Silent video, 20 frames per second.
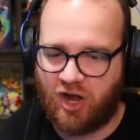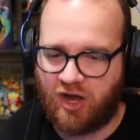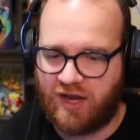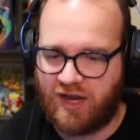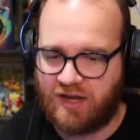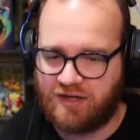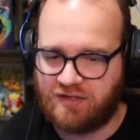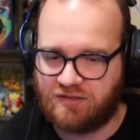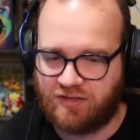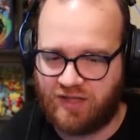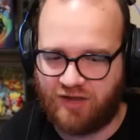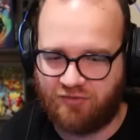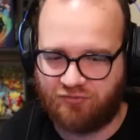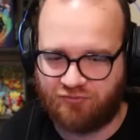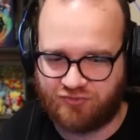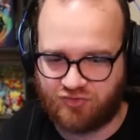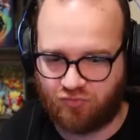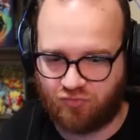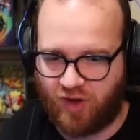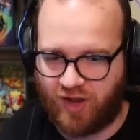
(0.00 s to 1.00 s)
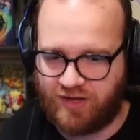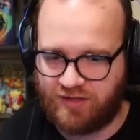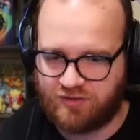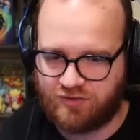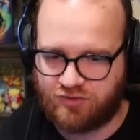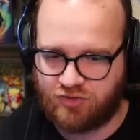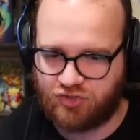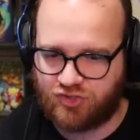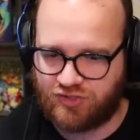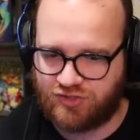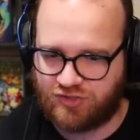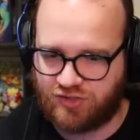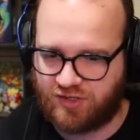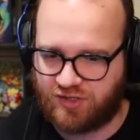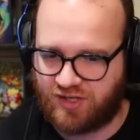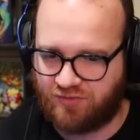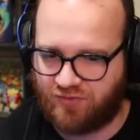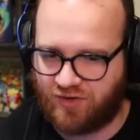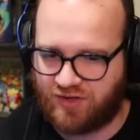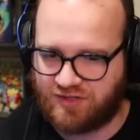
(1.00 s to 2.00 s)
hand left to right, so she's going to
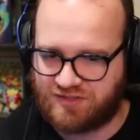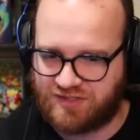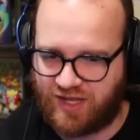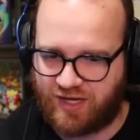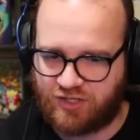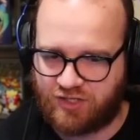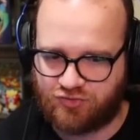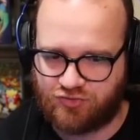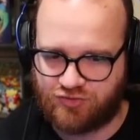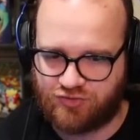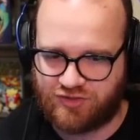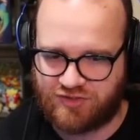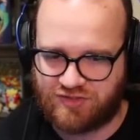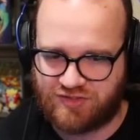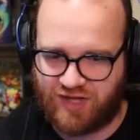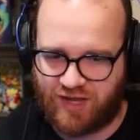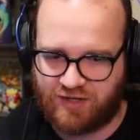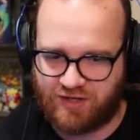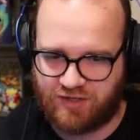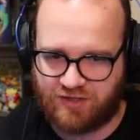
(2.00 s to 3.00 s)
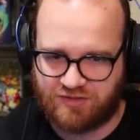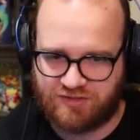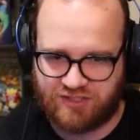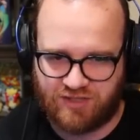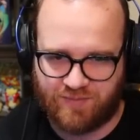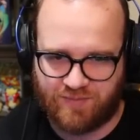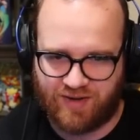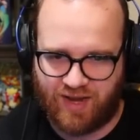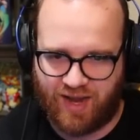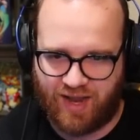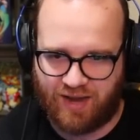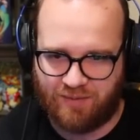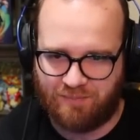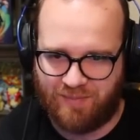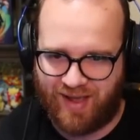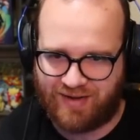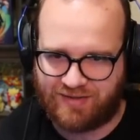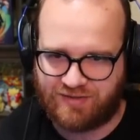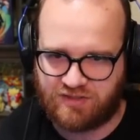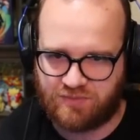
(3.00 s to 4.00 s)
give us extra Titania, Demon, and
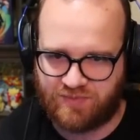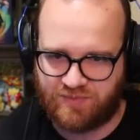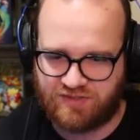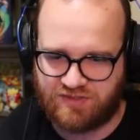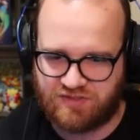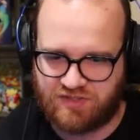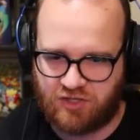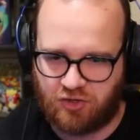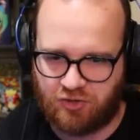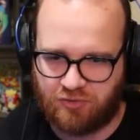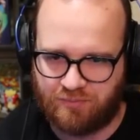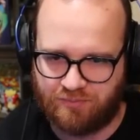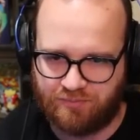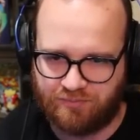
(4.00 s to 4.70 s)
Maximus here.